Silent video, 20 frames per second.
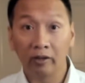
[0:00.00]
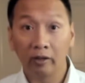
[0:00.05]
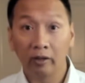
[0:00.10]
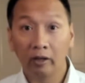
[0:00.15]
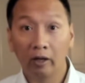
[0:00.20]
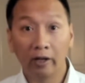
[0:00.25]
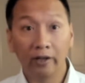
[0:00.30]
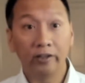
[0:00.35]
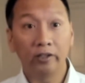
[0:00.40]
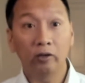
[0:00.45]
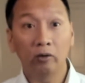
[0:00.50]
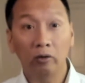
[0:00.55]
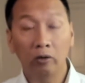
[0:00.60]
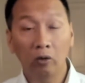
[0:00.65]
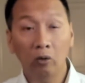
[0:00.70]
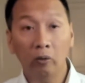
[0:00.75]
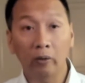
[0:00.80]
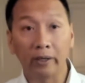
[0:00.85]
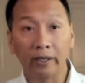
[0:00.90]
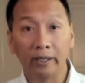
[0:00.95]
until
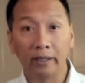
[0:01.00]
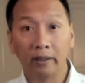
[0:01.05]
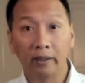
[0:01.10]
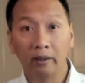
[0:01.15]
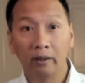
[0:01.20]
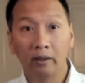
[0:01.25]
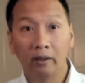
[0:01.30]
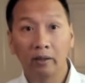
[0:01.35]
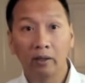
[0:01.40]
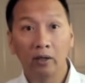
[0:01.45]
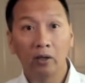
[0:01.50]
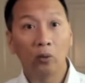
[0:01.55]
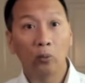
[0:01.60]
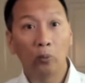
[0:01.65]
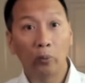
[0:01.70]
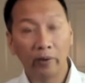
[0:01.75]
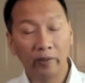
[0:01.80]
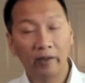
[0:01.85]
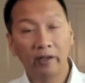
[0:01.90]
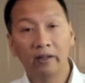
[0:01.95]
glory,
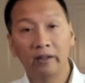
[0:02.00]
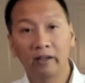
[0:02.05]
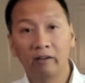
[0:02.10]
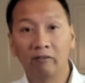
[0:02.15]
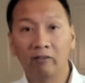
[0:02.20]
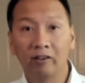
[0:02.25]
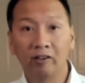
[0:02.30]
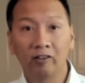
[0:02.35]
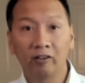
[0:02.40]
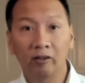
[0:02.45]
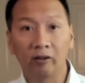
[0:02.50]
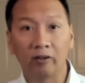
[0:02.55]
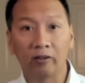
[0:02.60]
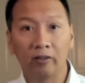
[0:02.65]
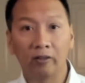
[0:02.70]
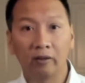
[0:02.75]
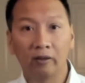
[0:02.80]
when they leave this earth.